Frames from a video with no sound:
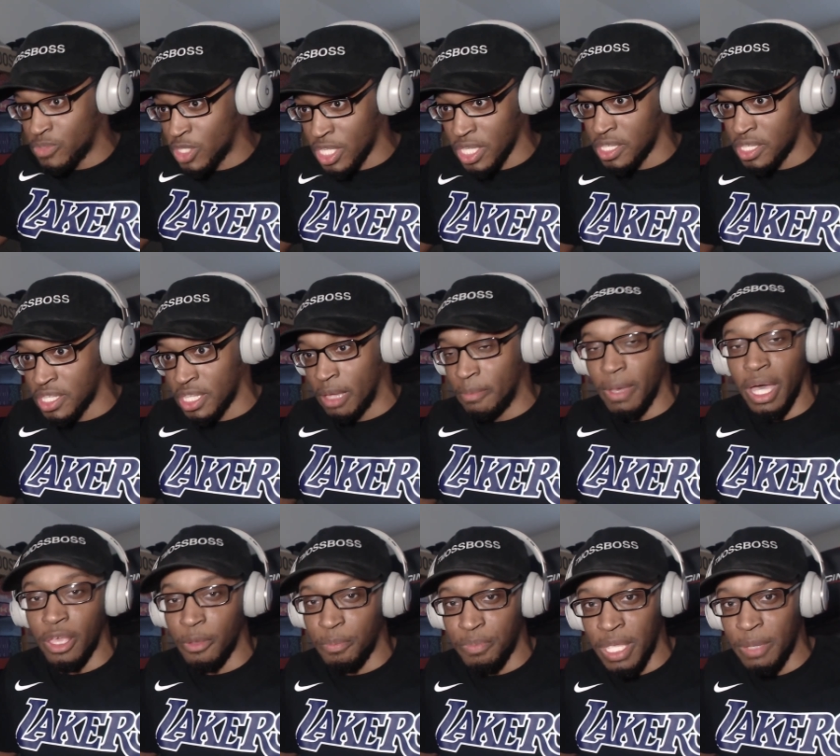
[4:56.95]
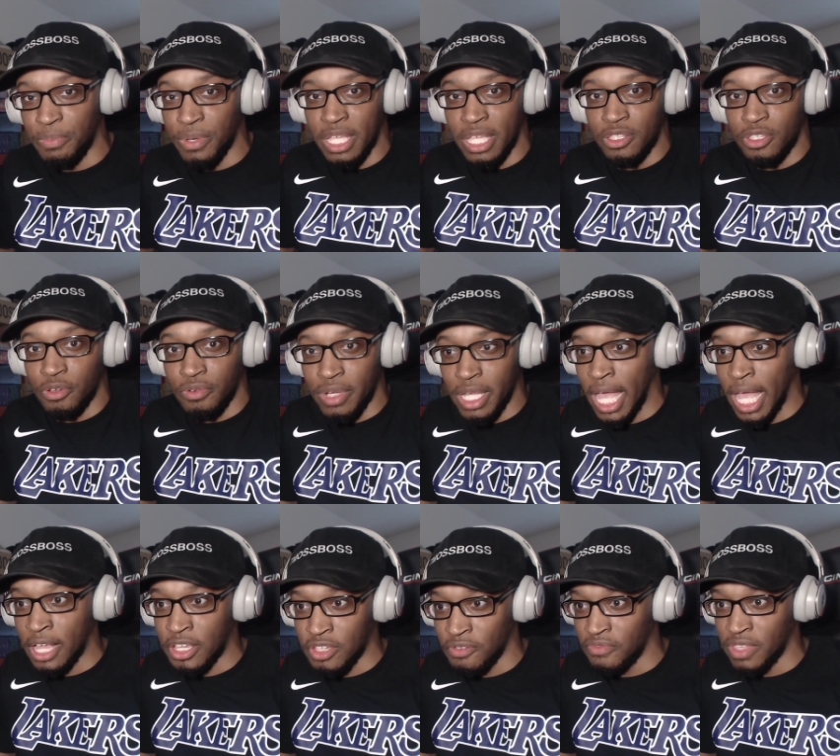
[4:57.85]
to some other people that do
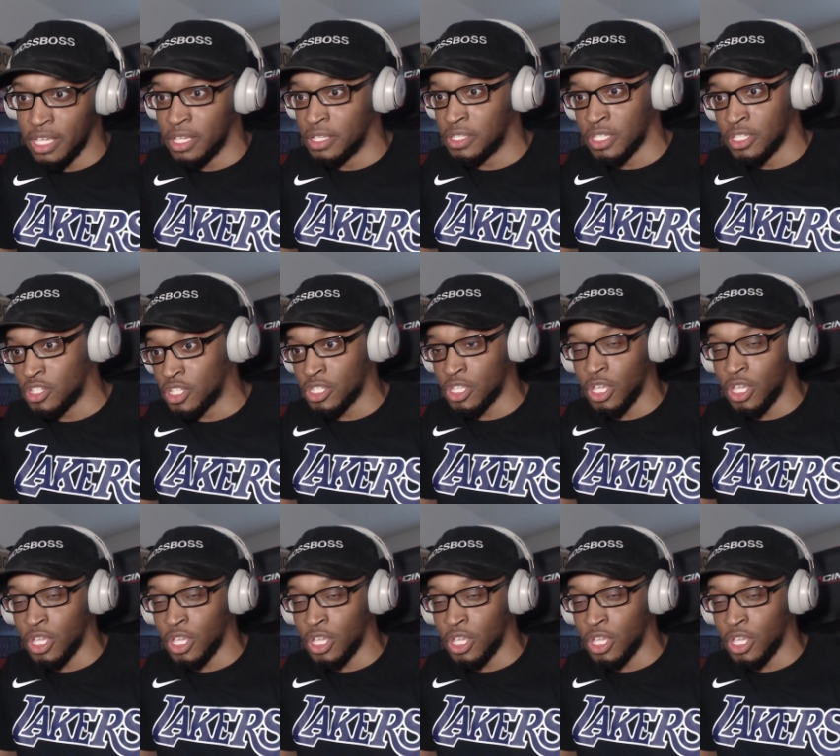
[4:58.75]
reaction videos and just